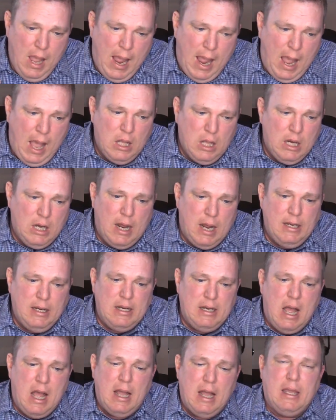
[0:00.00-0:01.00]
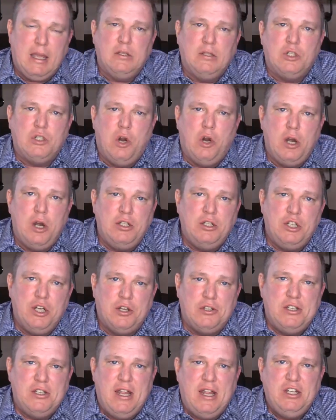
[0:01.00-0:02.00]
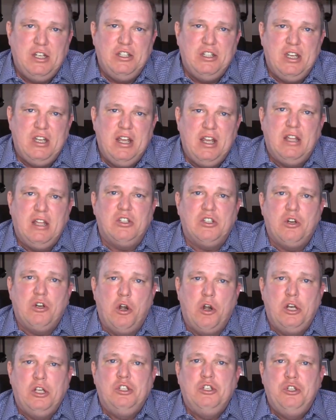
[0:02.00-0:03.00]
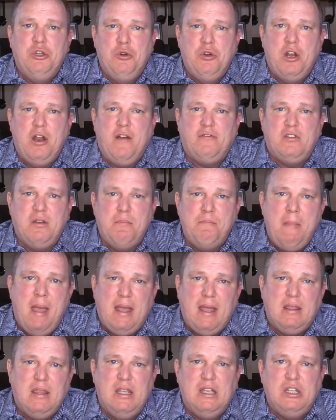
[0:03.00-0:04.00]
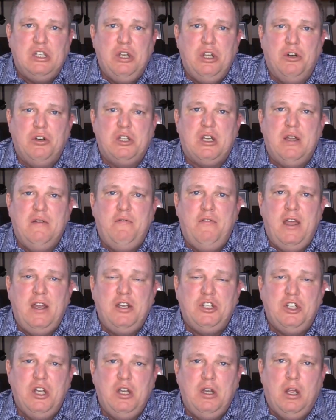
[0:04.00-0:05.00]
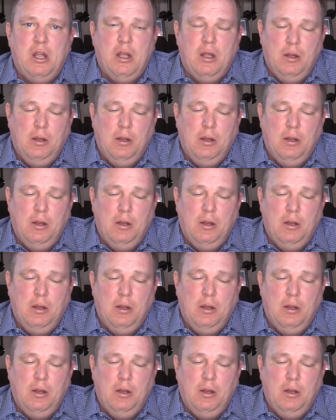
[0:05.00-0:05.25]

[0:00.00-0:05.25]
Alan and I did not get started. Chelsea agents didn't get started soon enough to make this year's convention.